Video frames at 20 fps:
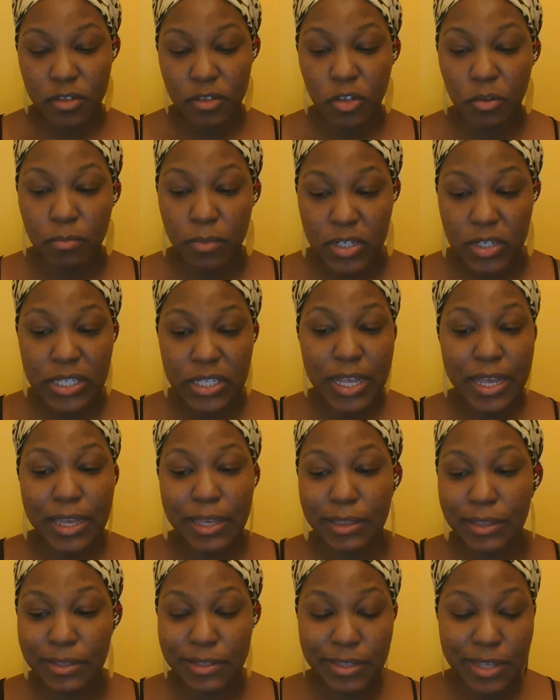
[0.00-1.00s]
So much
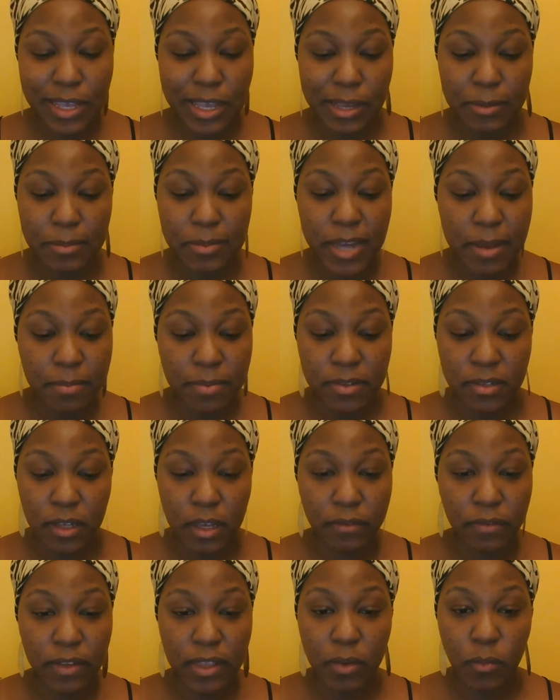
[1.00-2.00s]
like the same type of
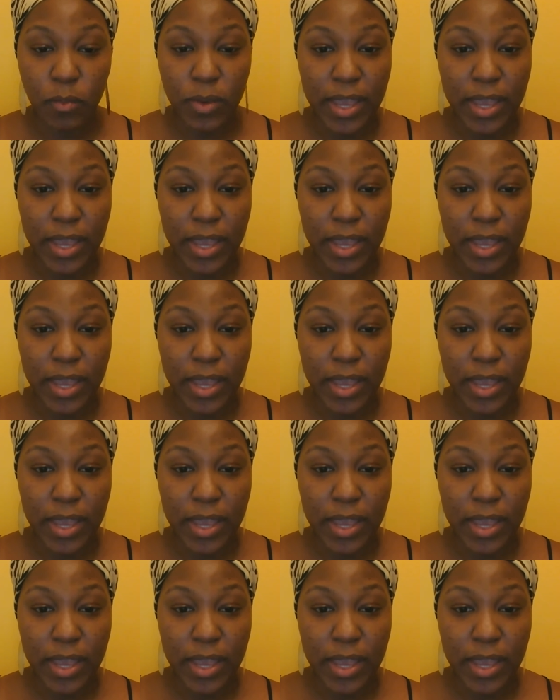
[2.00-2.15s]
slavery that